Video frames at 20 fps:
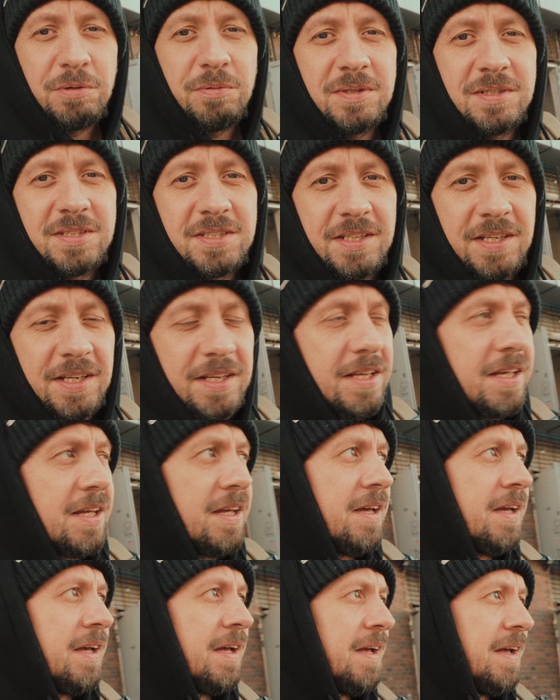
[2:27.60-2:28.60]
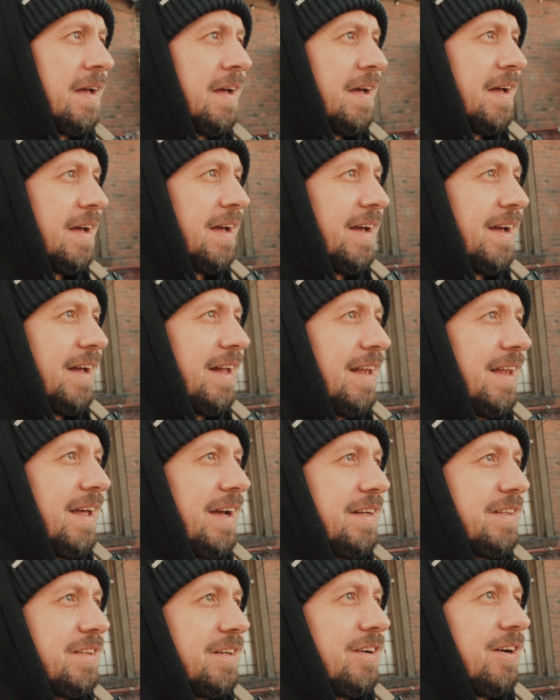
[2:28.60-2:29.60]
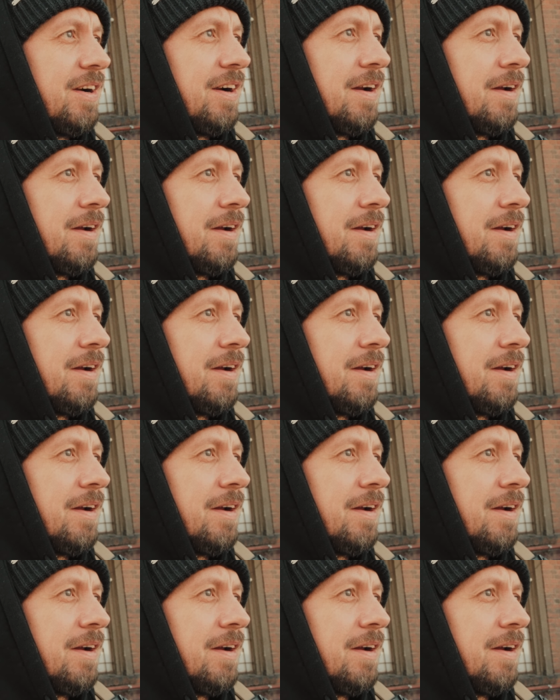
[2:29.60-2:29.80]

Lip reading: will see it later.